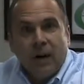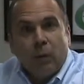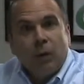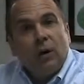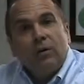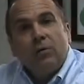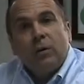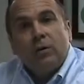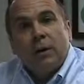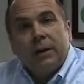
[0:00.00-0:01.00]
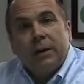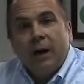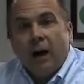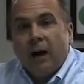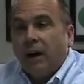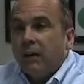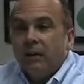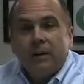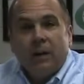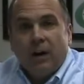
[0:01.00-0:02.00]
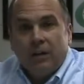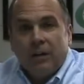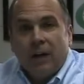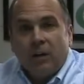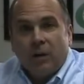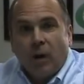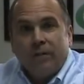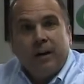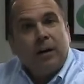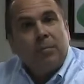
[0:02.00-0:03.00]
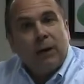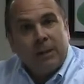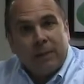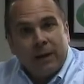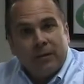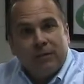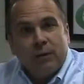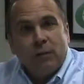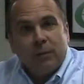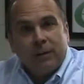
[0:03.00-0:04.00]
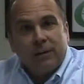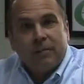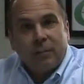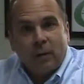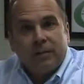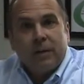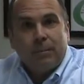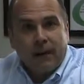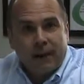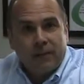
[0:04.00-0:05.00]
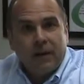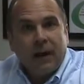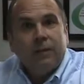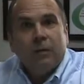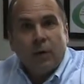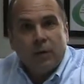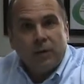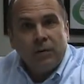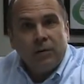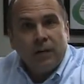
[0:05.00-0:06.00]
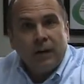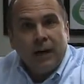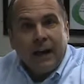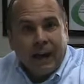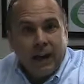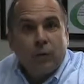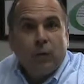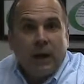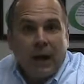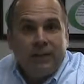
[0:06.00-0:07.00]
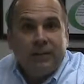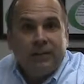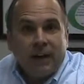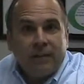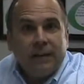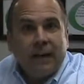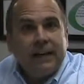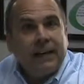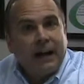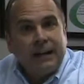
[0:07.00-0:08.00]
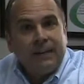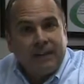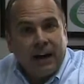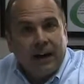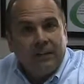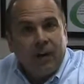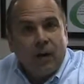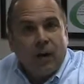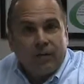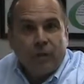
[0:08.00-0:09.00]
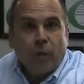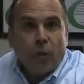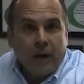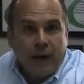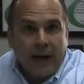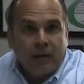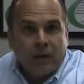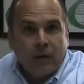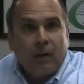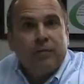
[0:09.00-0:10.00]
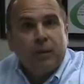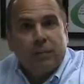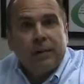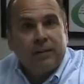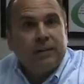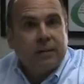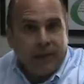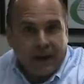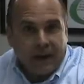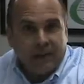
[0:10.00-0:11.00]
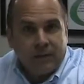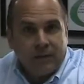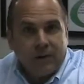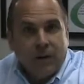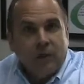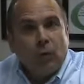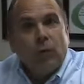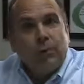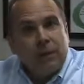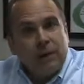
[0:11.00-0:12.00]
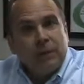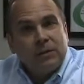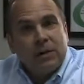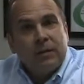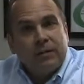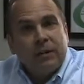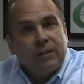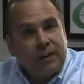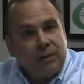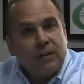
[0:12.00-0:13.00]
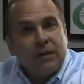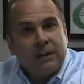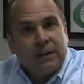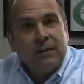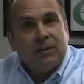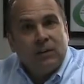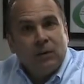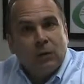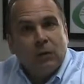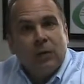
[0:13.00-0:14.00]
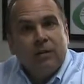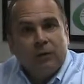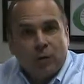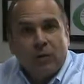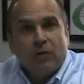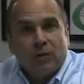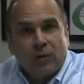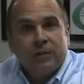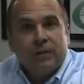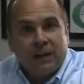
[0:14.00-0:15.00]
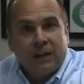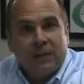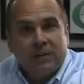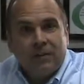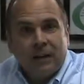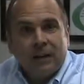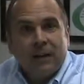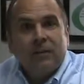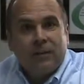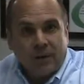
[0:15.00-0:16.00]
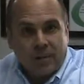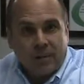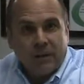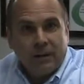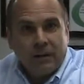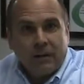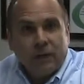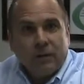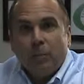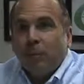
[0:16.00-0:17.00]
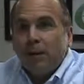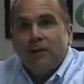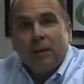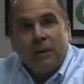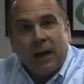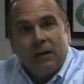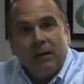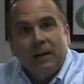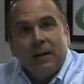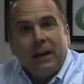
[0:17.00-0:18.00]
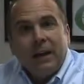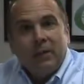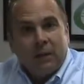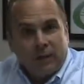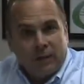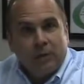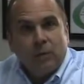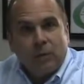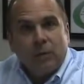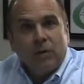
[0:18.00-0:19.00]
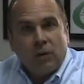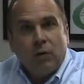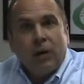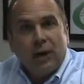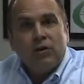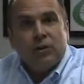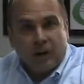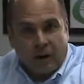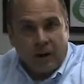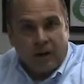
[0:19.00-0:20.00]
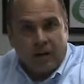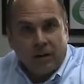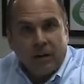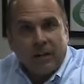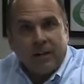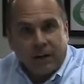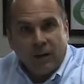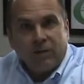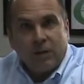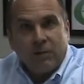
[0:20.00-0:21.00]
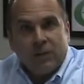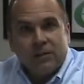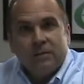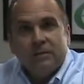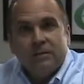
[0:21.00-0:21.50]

We also are running our $100 off our brake pads if you replace both the pads and the rotors. And we have a $79.95 for one axle of replacing the pads. So we pretty much cover everything you're going to need to do for your service needs in the summer. So please come down and we'd love to work with you and your car. Thank you very much.